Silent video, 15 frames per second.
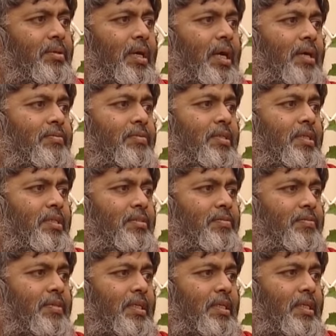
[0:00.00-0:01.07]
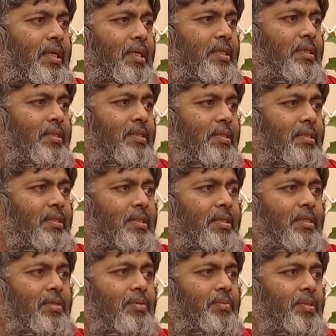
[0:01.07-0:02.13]
You have infinite
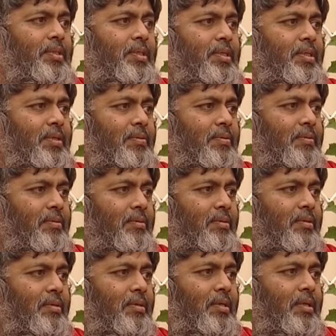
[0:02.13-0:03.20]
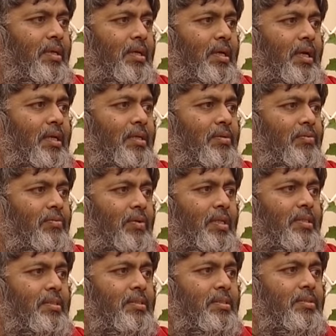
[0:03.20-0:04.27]
within you. And
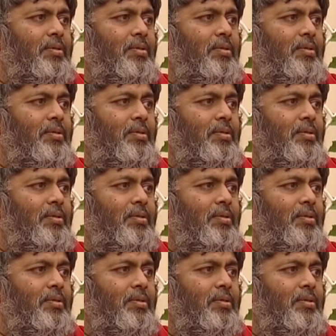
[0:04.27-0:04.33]
once